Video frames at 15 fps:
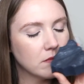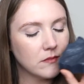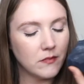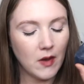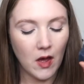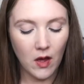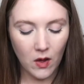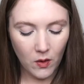
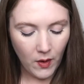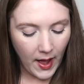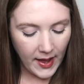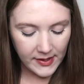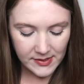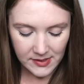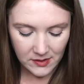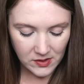No,
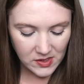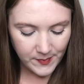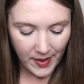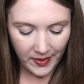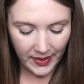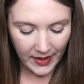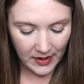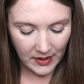I still
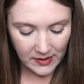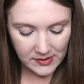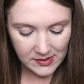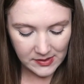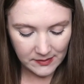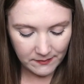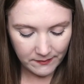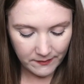smell
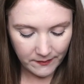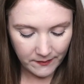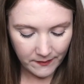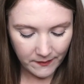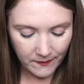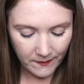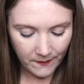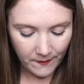anise.
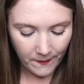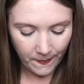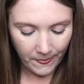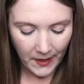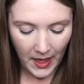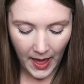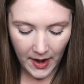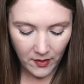
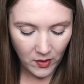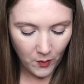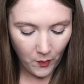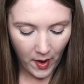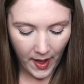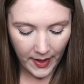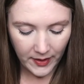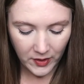I don't know
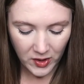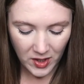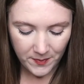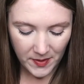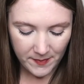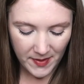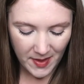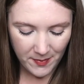why. It could
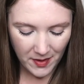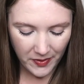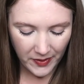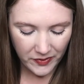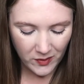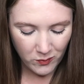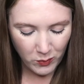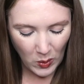be maybe
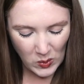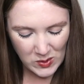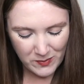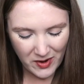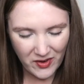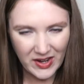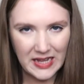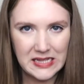like the
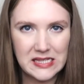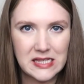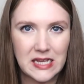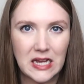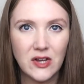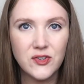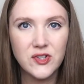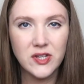rosemary and
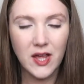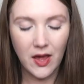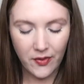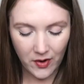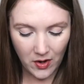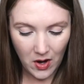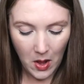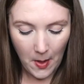sage
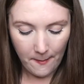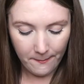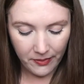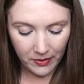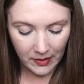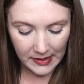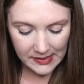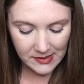together
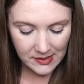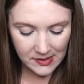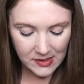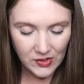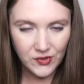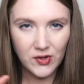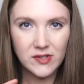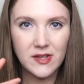plus the
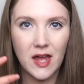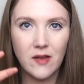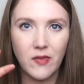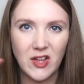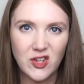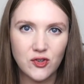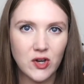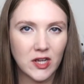citrus kind of
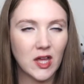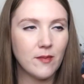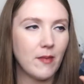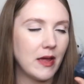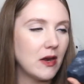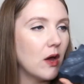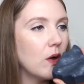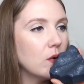like tricking
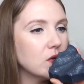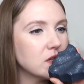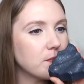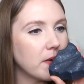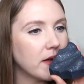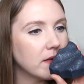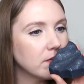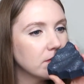my nose,
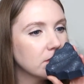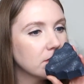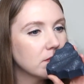but